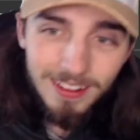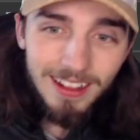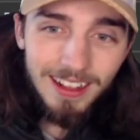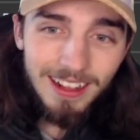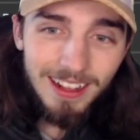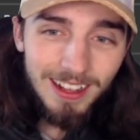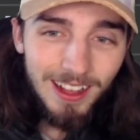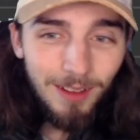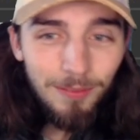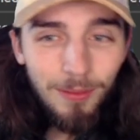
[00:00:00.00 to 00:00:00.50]

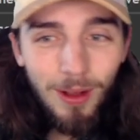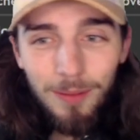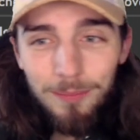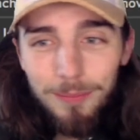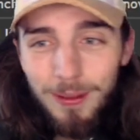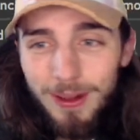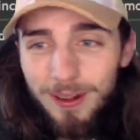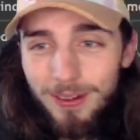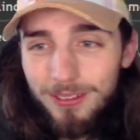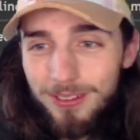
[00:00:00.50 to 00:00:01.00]
Come on,
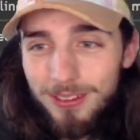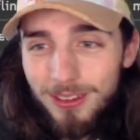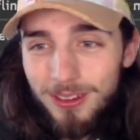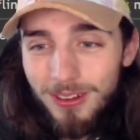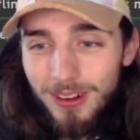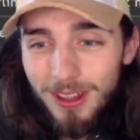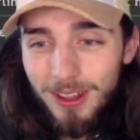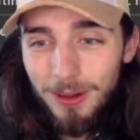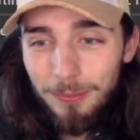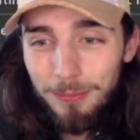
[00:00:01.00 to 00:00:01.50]

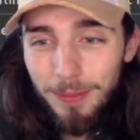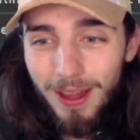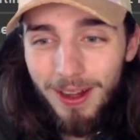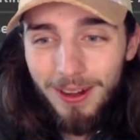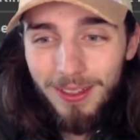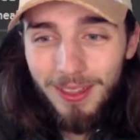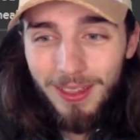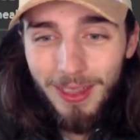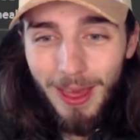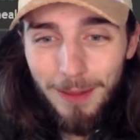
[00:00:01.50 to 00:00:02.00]
Barraskewda. You're
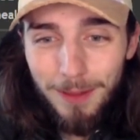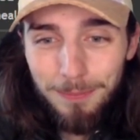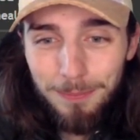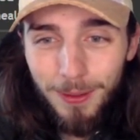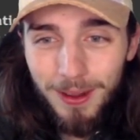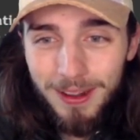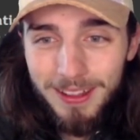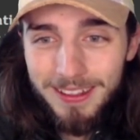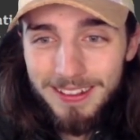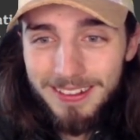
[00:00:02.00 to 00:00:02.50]
better than that,
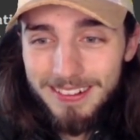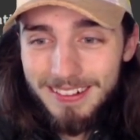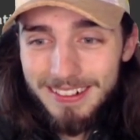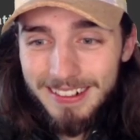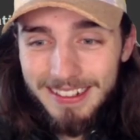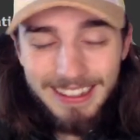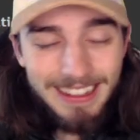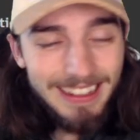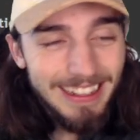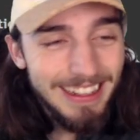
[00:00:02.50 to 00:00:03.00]
buddy.
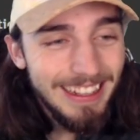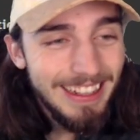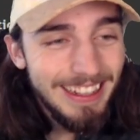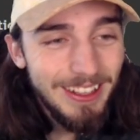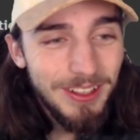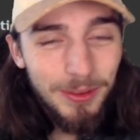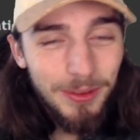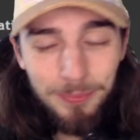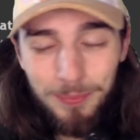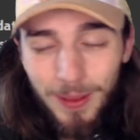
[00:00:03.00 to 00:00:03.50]

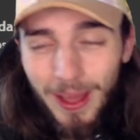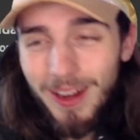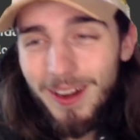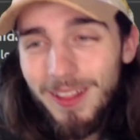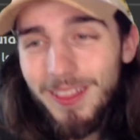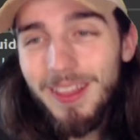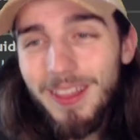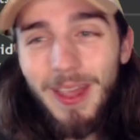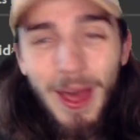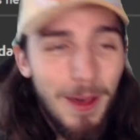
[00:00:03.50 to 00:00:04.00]
You're
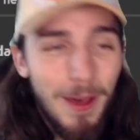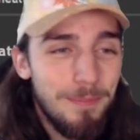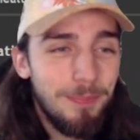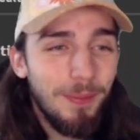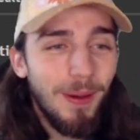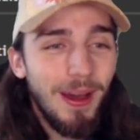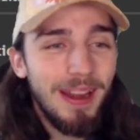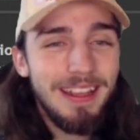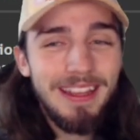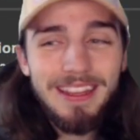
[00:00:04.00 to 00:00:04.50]
better than that,
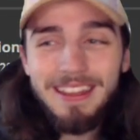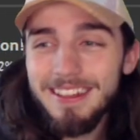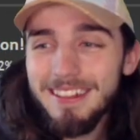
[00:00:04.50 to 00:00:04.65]
buddy.